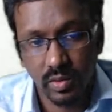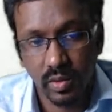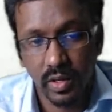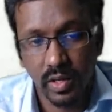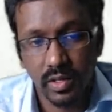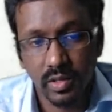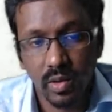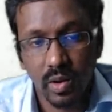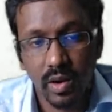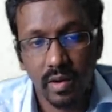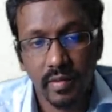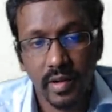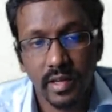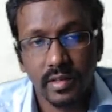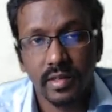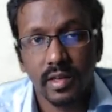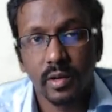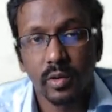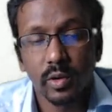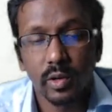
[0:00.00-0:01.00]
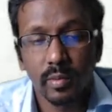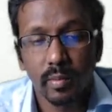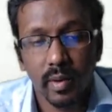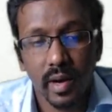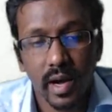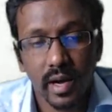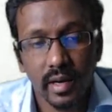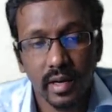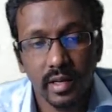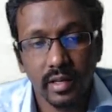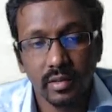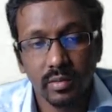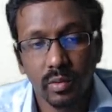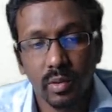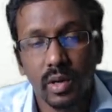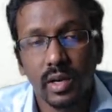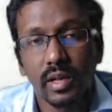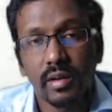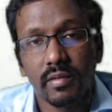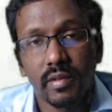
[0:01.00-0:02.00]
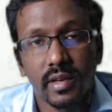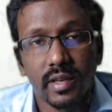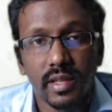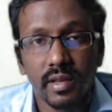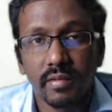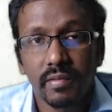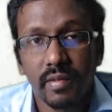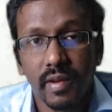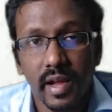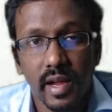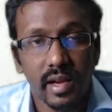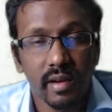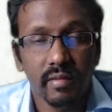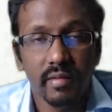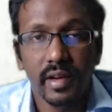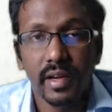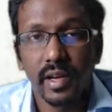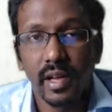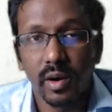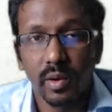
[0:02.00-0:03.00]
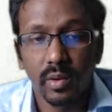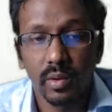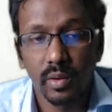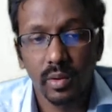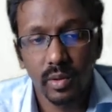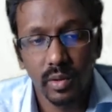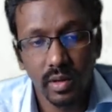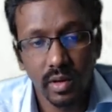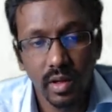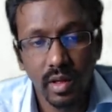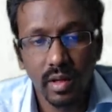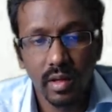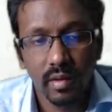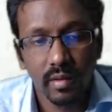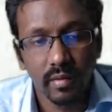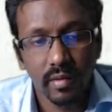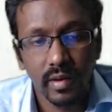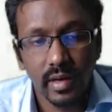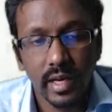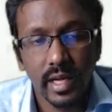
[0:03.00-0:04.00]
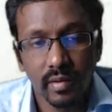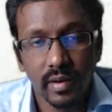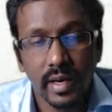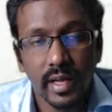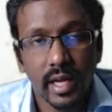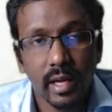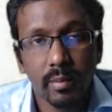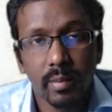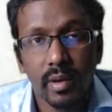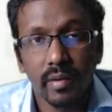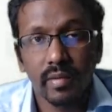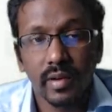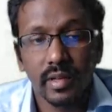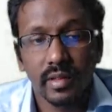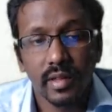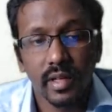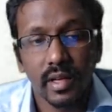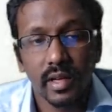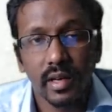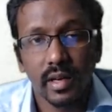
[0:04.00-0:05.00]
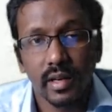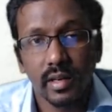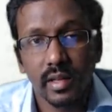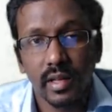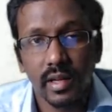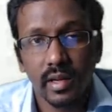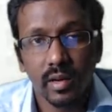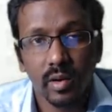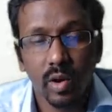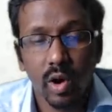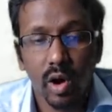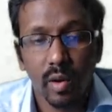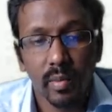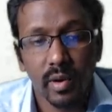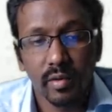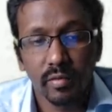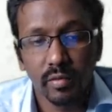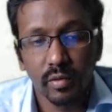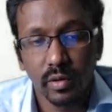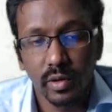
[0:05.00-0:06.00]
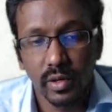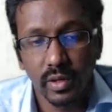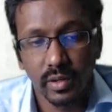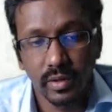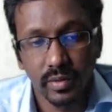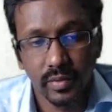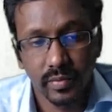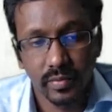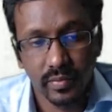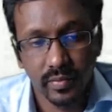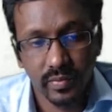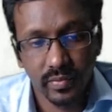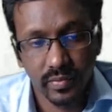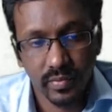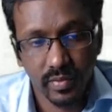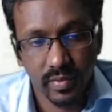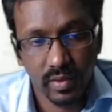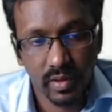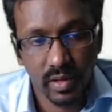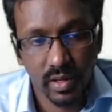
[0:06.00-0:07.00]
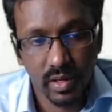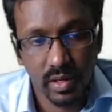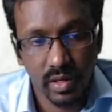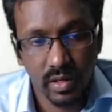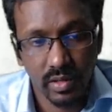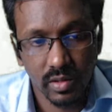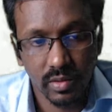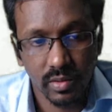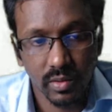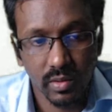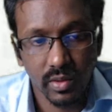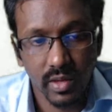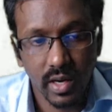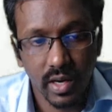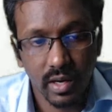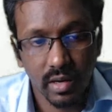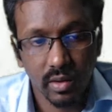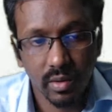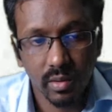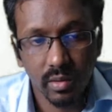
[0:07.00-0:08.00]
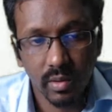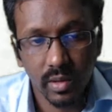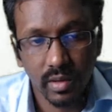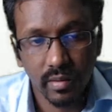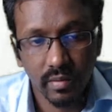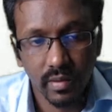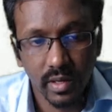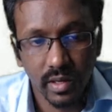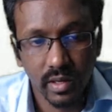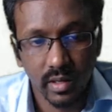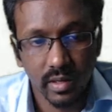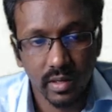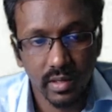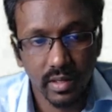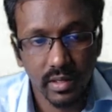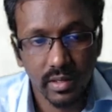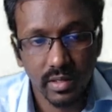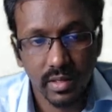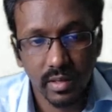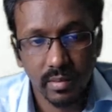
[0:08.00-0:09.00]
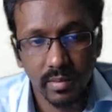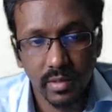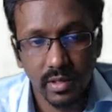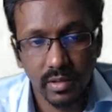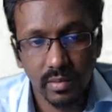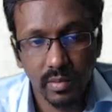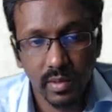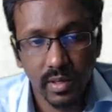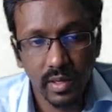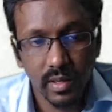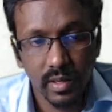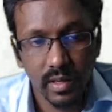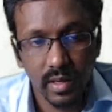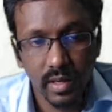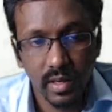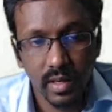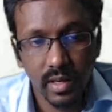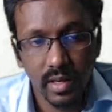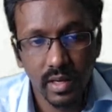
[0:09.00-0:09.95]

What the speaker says: So it is always a good practice, whatever the file we download, we'll keep everything in the common folder so that no one will disturb this one.